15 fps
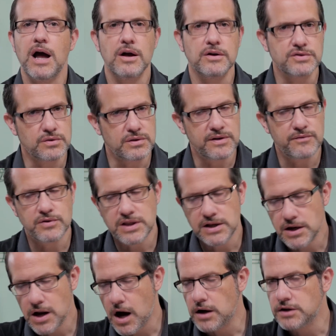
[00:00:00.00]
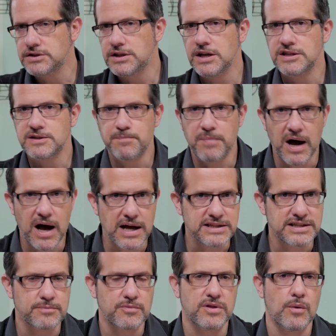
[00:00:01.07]
I also live with the knowledge that it's
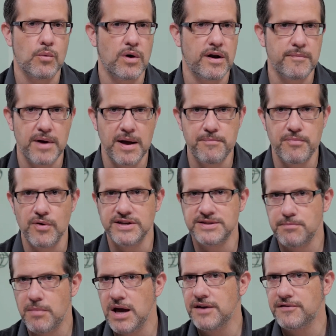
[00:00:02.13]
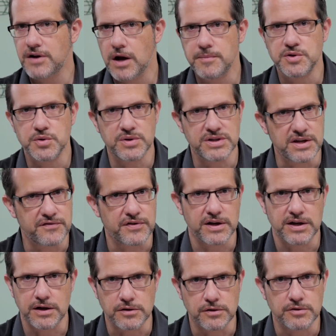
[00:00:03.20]
possible that one of my boys might have come to a different
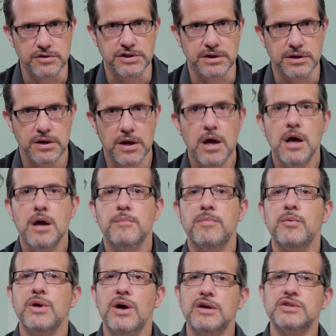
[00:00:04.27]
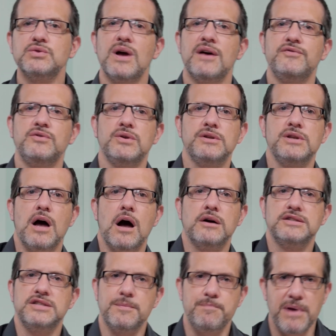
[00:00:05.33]
conclusion. But we also have to
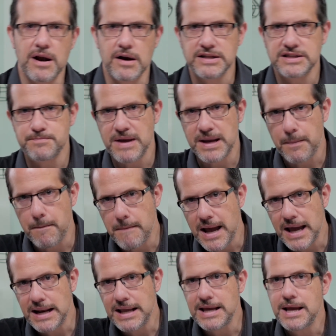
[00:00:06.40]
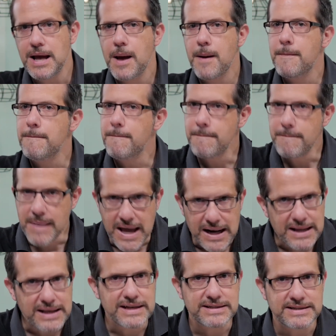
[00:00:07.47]
acknowledge that parents make many,
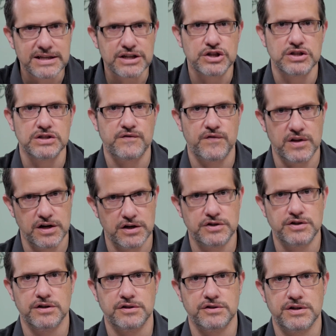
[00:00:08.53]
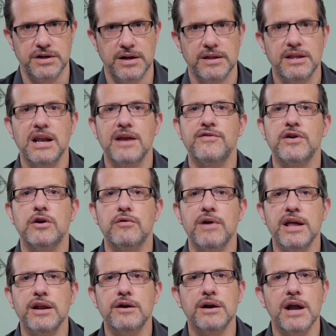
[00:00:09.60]
many decisions for their children that have a
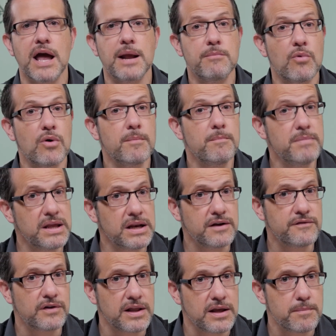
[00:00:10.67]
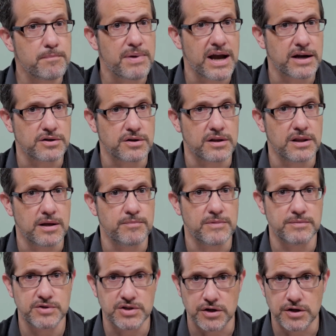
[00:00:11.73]
greater and more meaningful impact on them
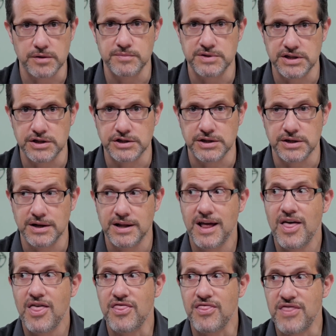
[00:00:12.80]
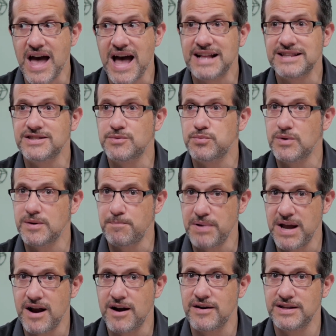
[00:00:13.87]
than circumcision. That's what
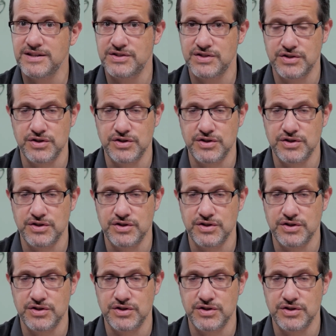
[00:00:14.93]
parents